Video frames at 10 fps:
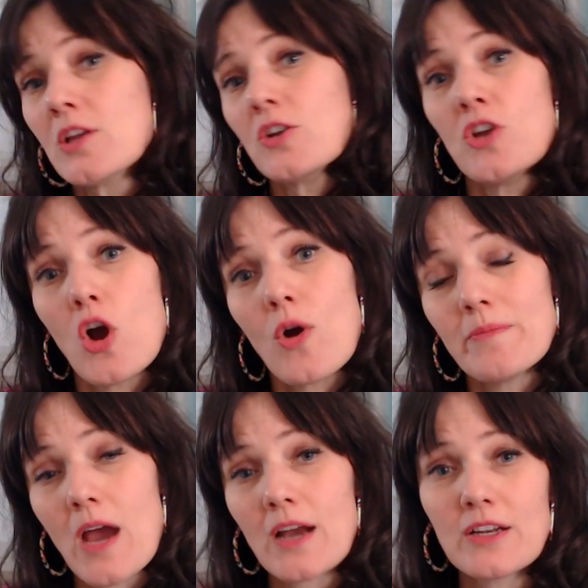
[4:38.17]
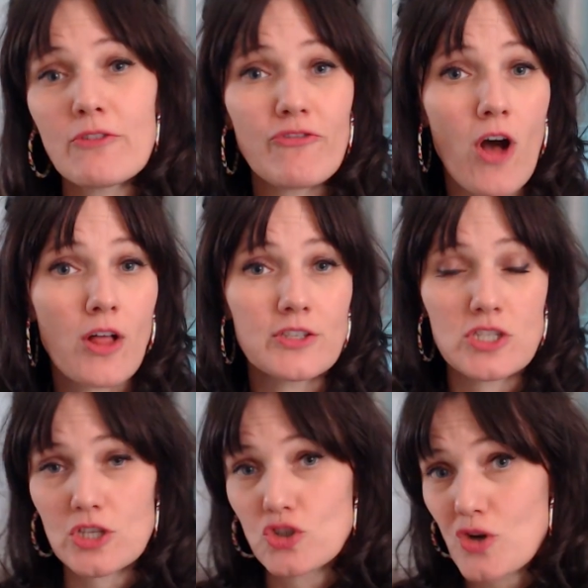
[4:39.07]
No, I'm not going to fall into
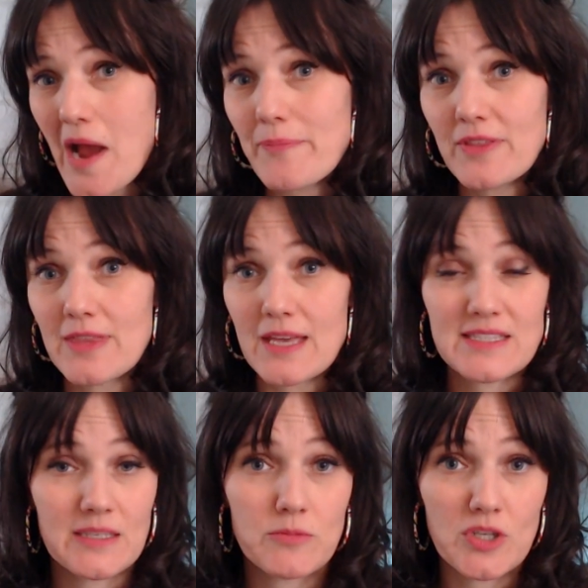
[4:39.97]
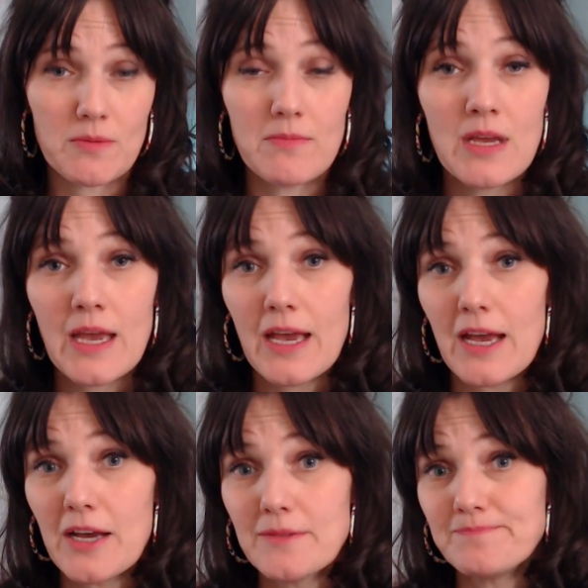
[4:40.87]
the trap that symptom
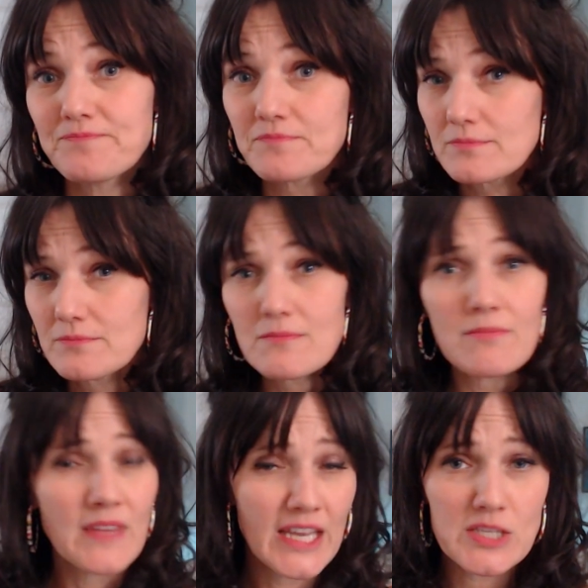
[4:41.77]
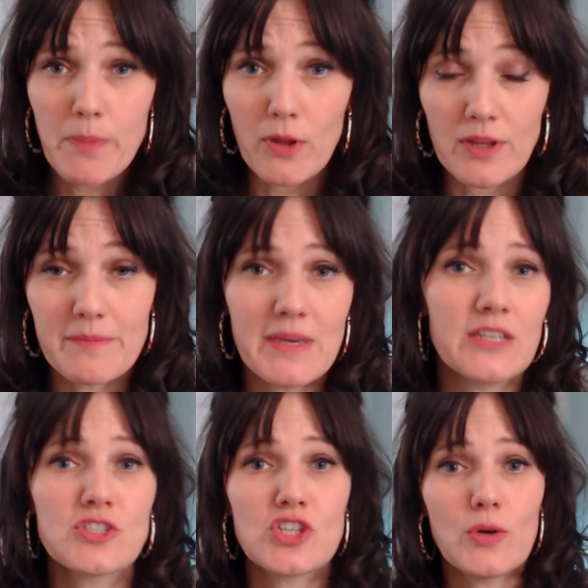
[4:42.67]
is pulling me
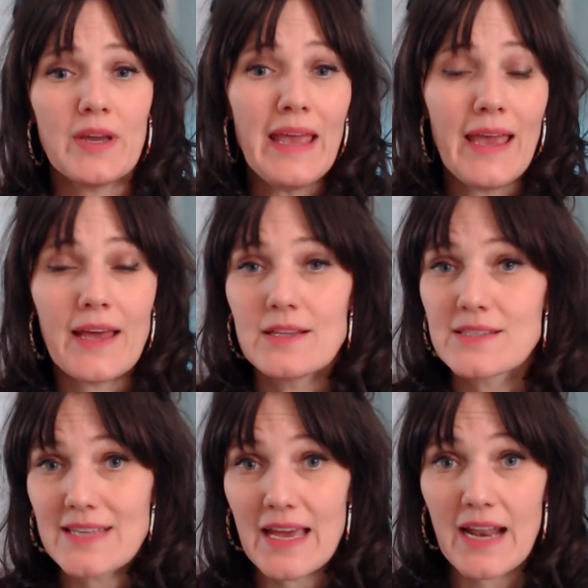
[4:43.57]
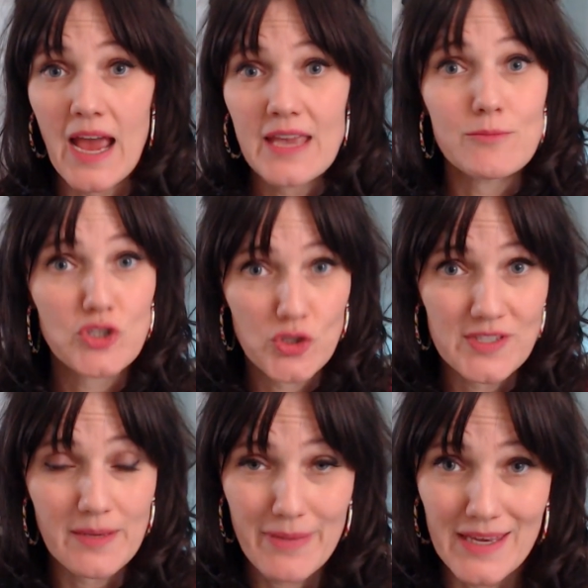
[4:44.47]
into. And instead, I am
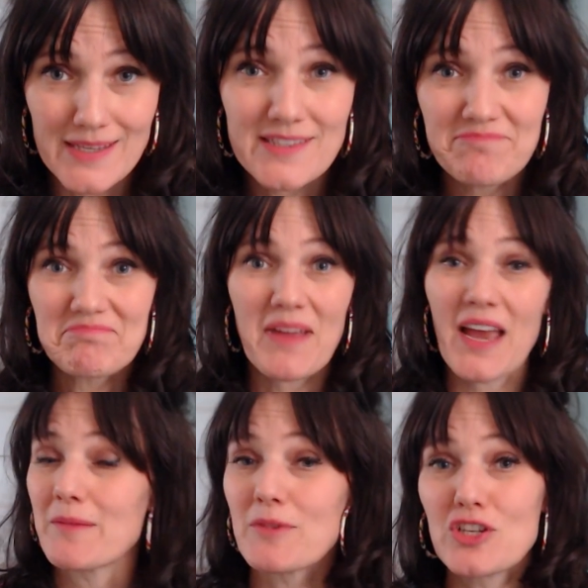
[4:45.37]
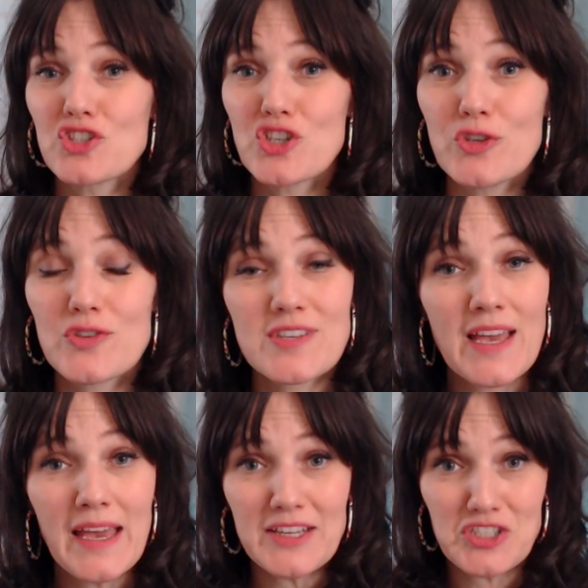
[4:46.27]
choosing peace. I am going to choose
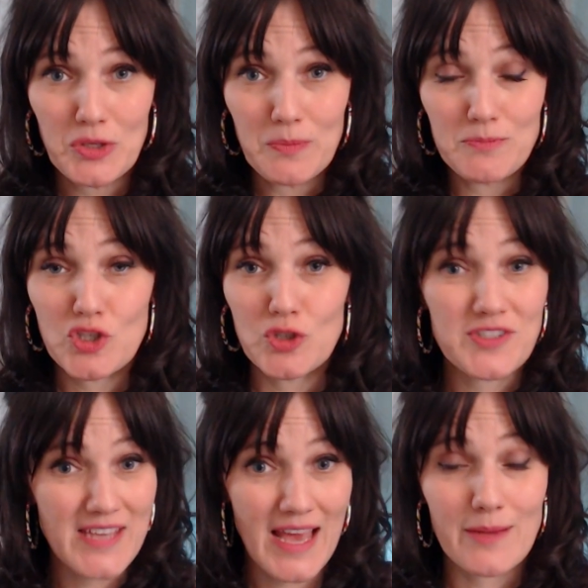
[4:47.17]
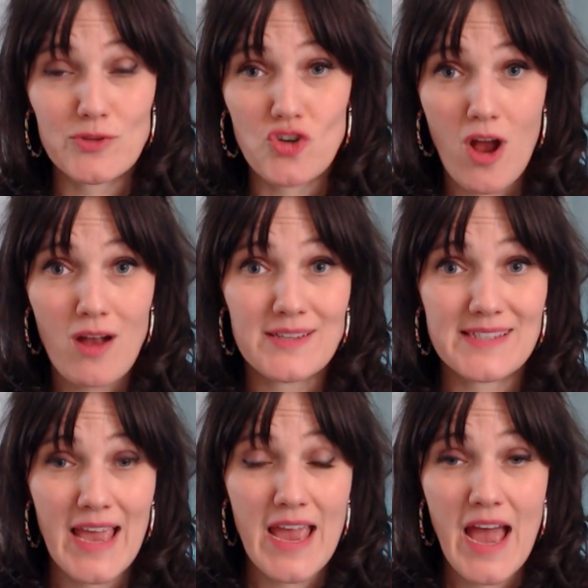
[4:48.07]
to stand up strong and
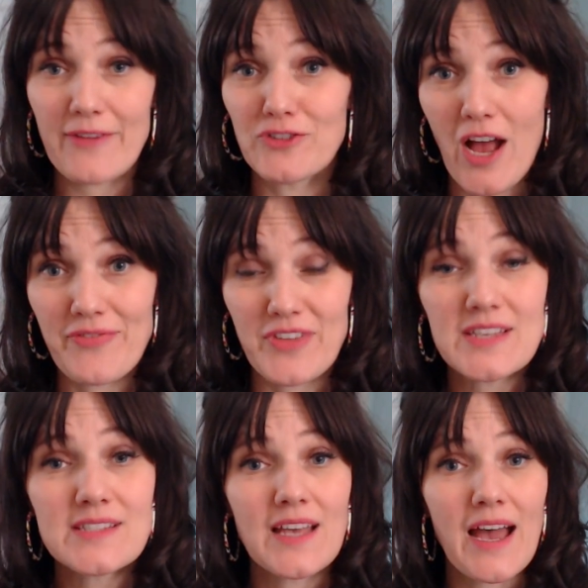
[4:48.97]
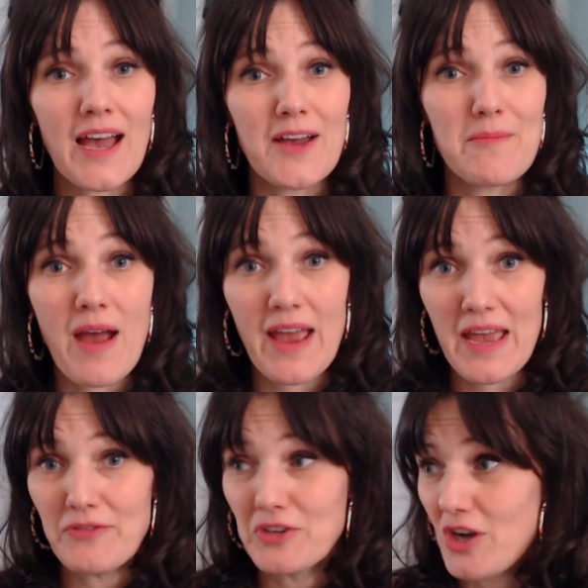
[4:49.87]
say, I've got this. I
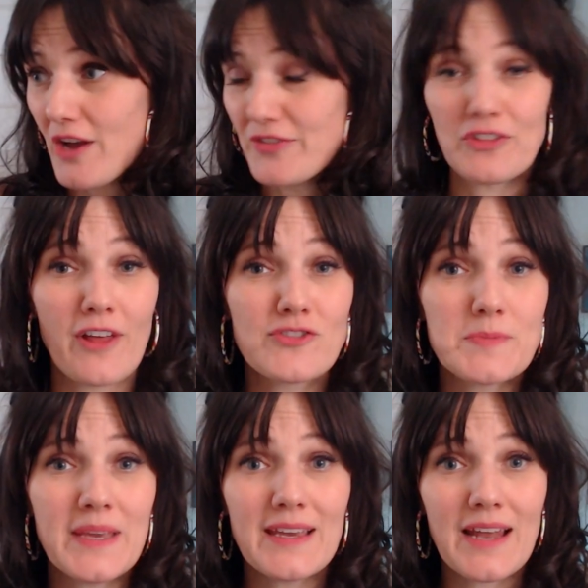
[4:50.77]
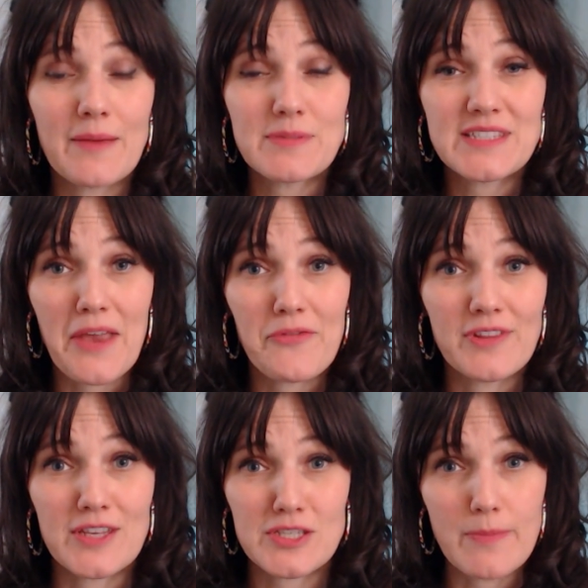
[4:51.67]
have a God that loves me, and I'm safe in
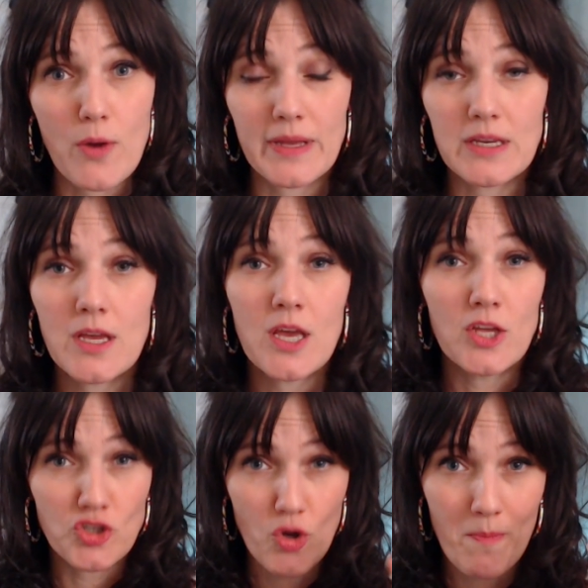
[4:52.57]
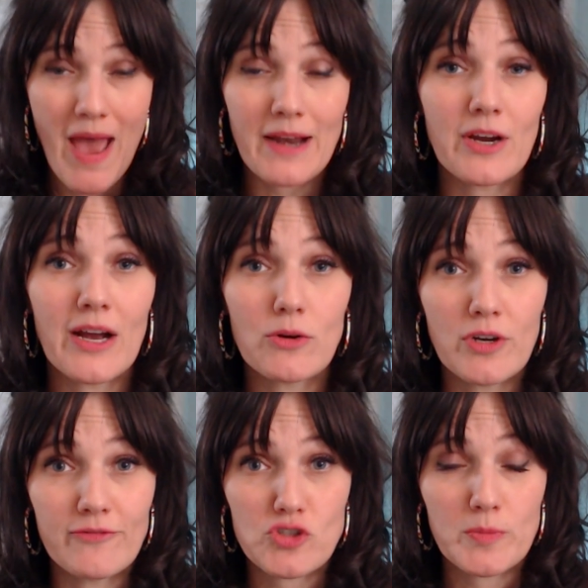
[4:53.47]
this moment, no matter how
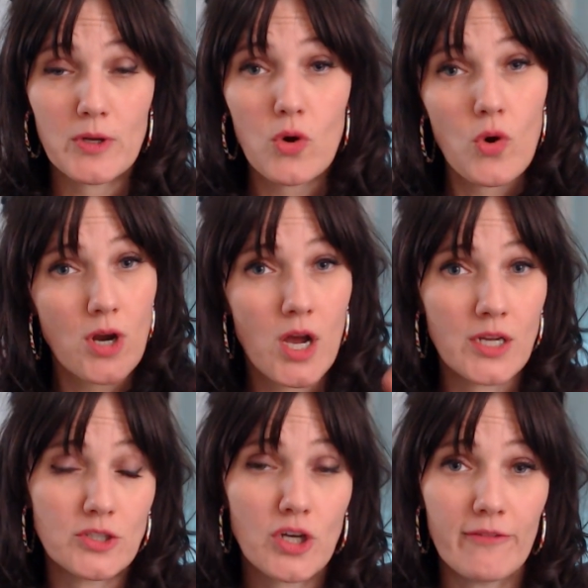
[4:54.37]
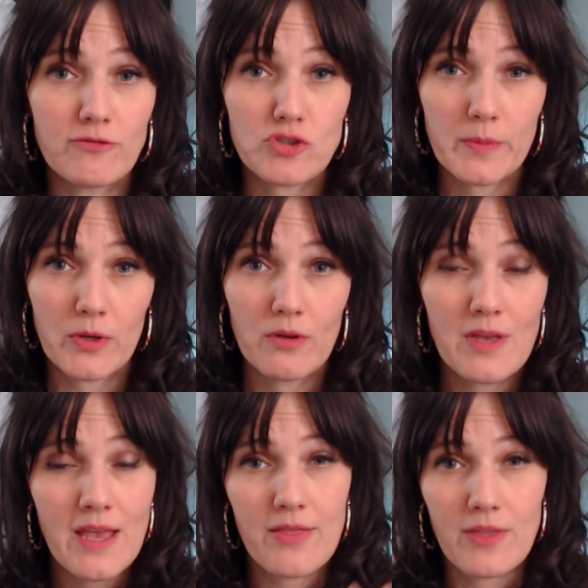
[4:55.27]
comfortable or uncomfortable
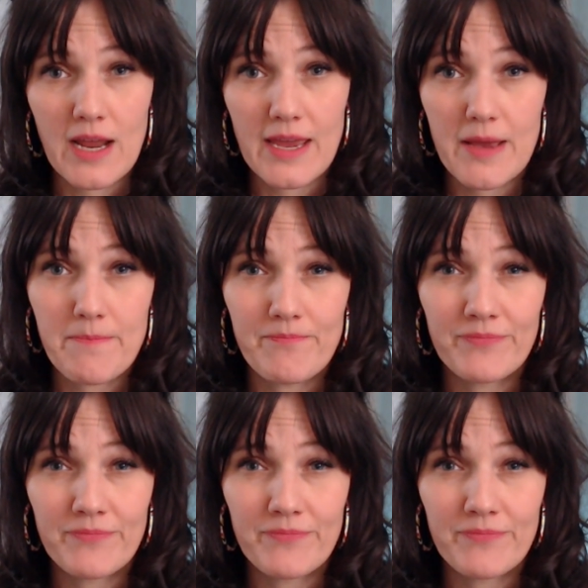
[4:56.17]
that I am.